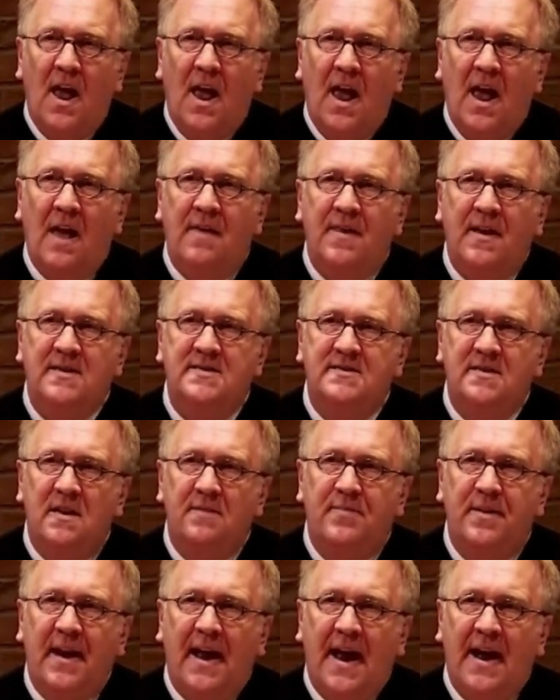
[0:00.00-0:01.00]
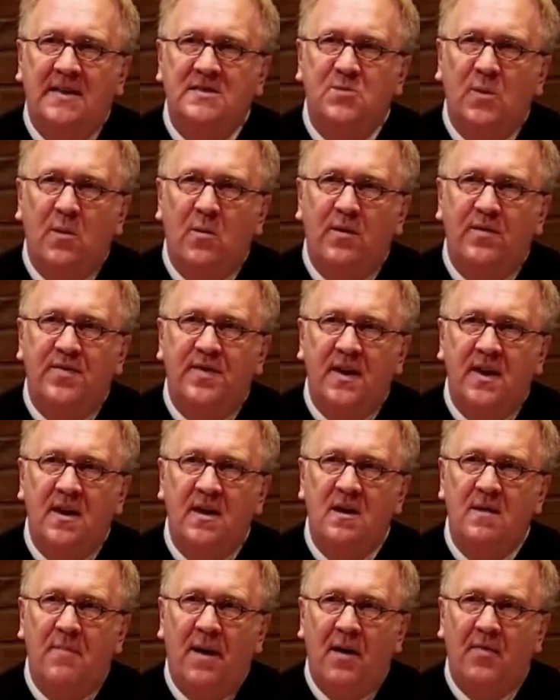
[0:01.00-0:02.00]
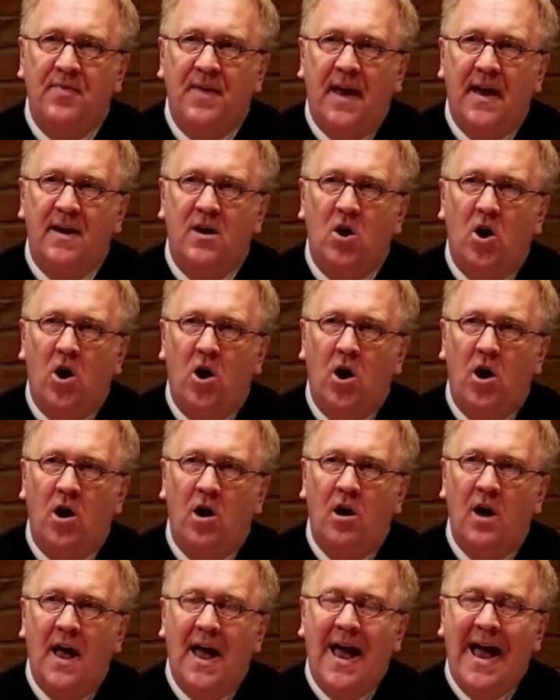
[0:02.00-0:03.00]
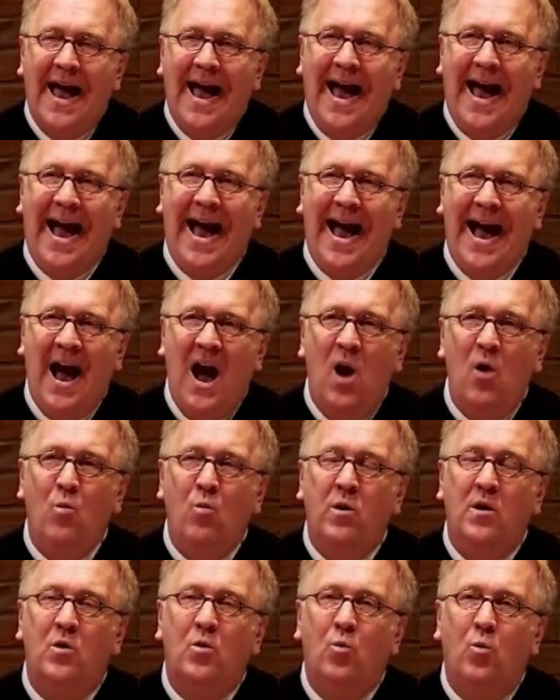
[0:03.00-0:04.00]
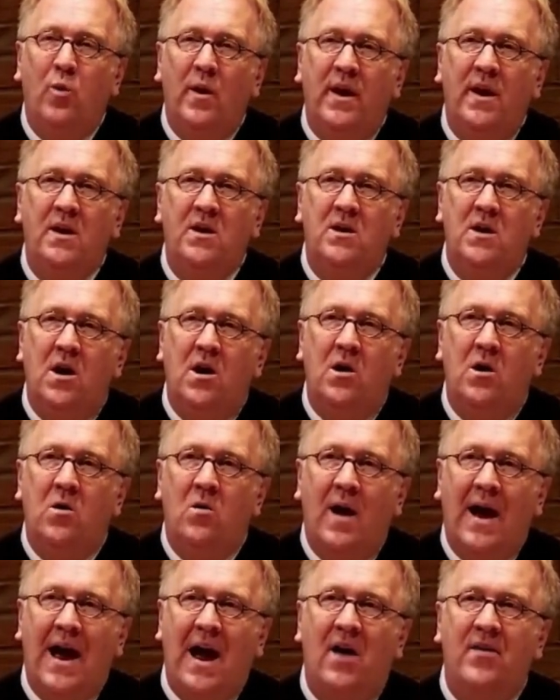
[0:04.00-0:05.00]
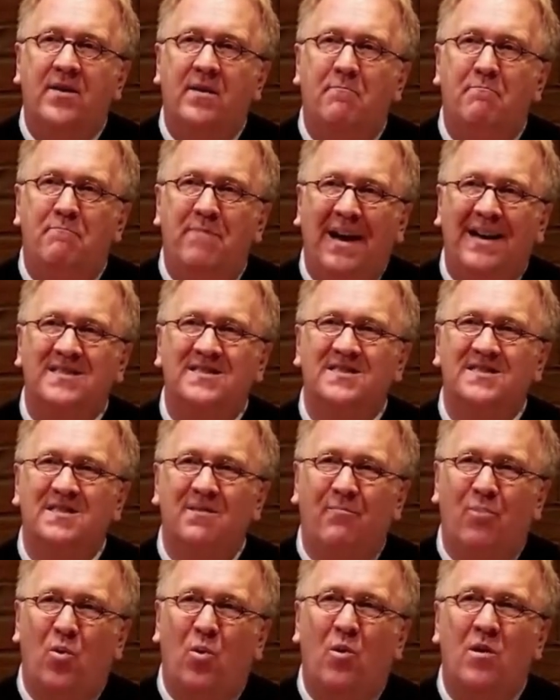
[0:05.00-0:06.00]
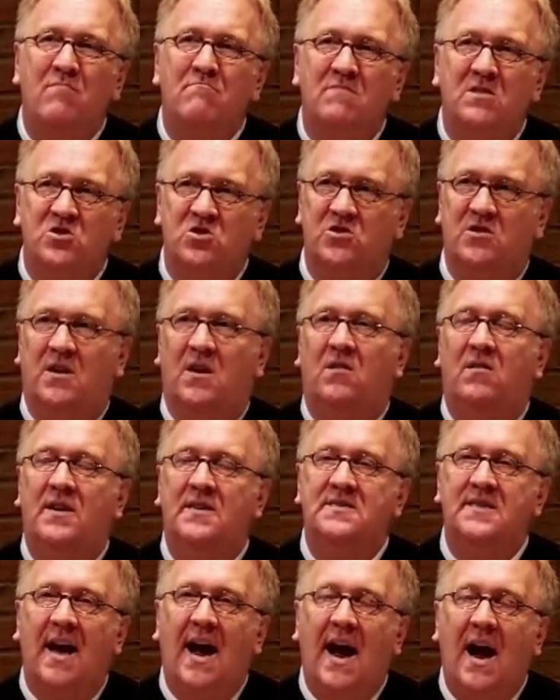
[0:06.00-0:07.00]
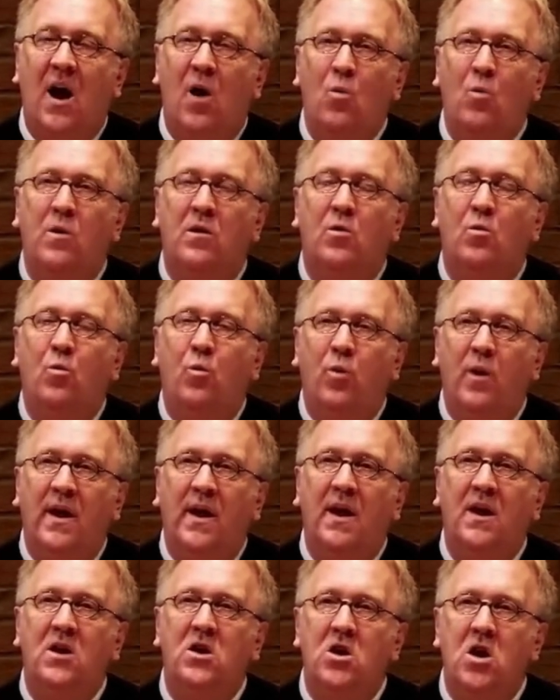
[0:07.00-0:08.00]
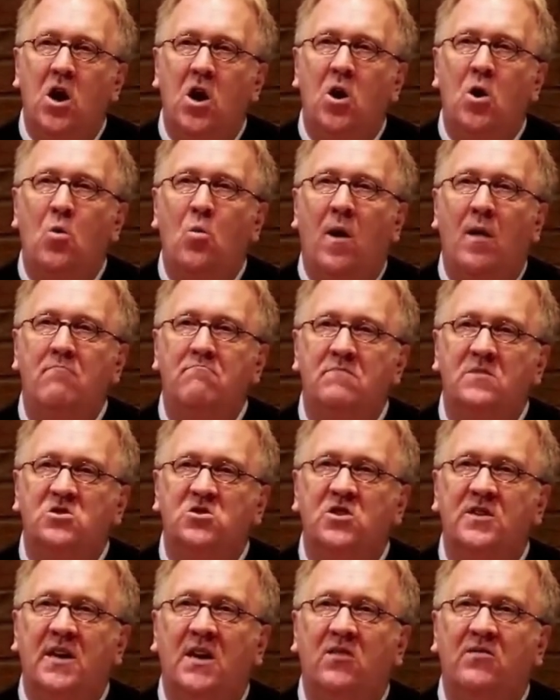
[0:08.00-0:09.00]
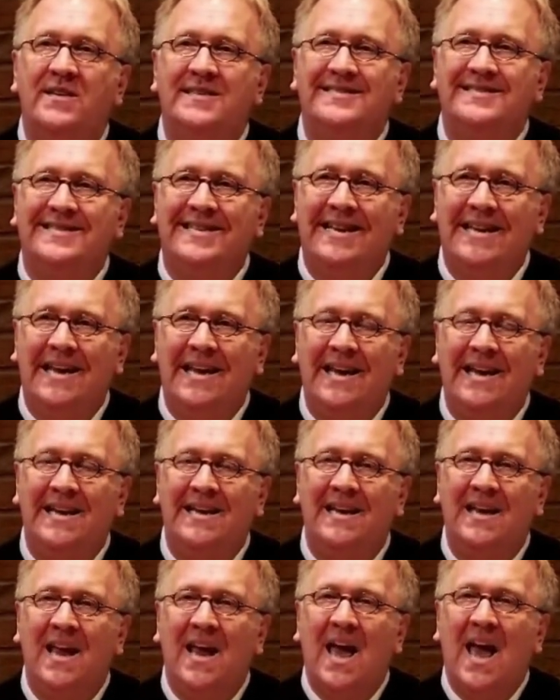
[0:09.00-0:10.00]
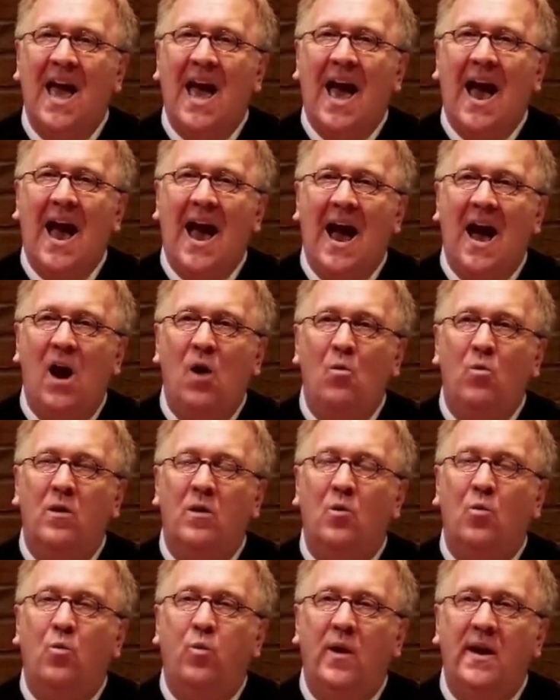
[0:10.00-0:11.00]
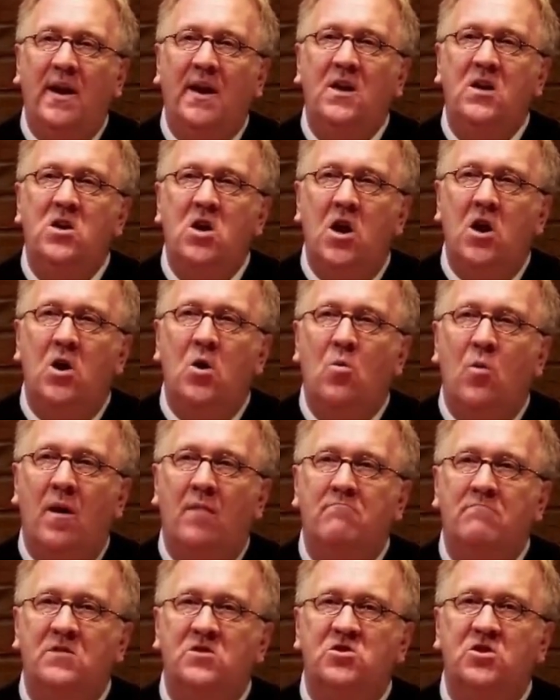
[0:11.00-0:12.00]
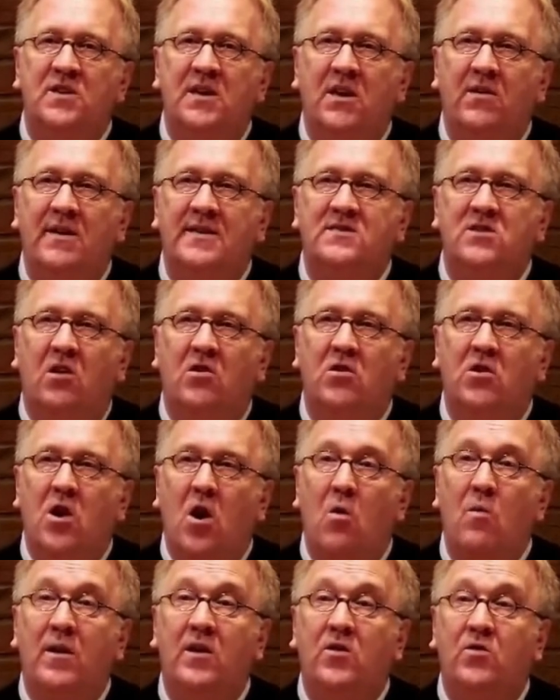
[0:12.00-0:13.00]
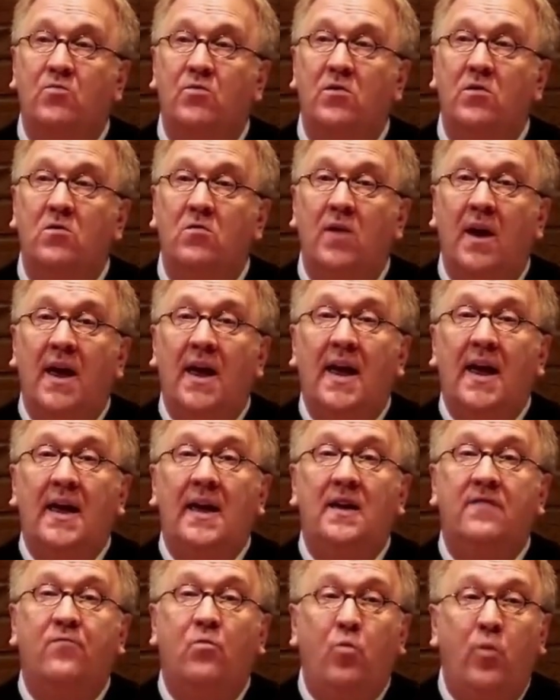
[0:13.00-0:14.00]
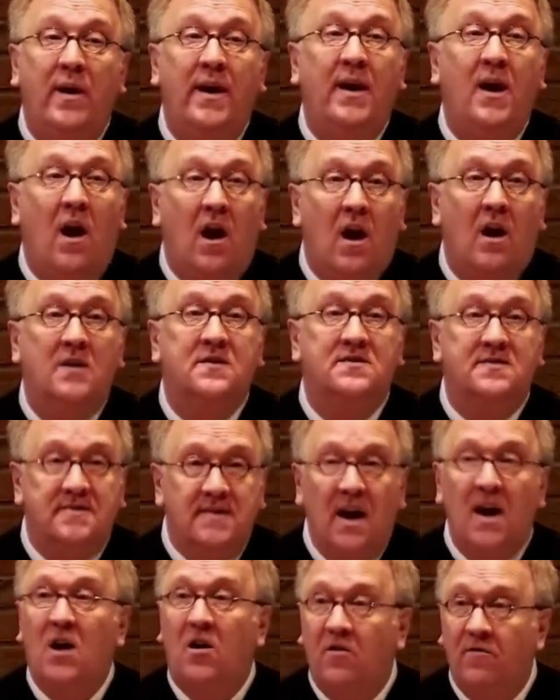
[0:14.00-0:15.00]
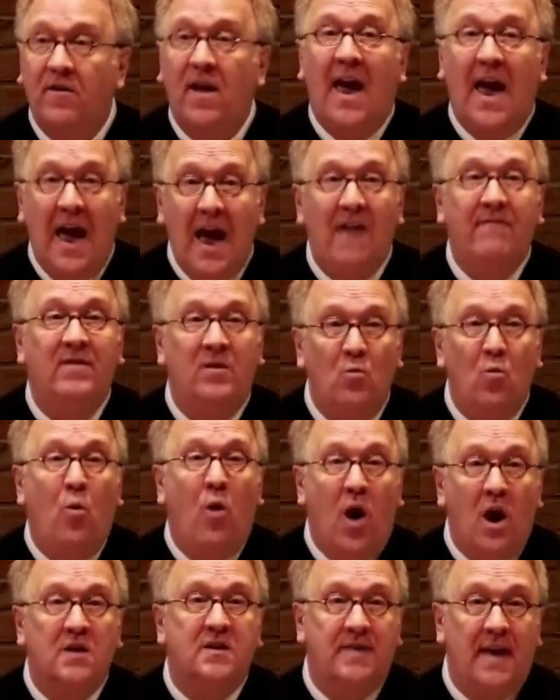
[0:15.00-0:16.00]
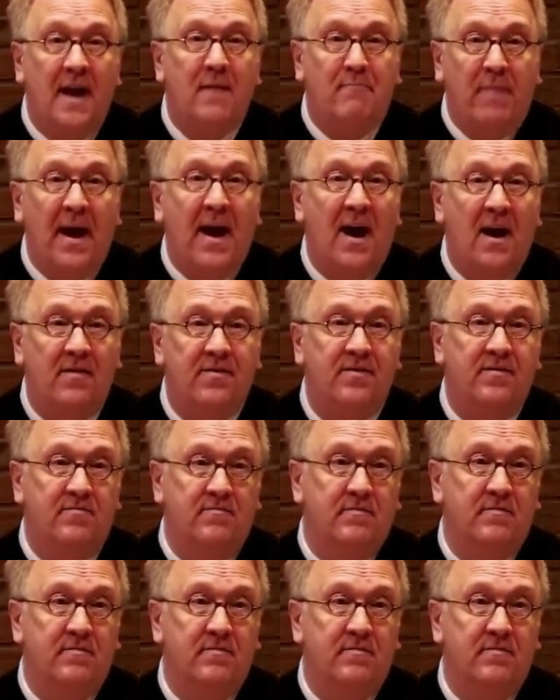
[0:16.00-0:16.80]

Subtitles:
And they said, but as we were thinking about that call, how will we know how to best support missionaries? How will we know what missionaries need? How will we know what missionaries are going through if we ourselves haven't walked that path?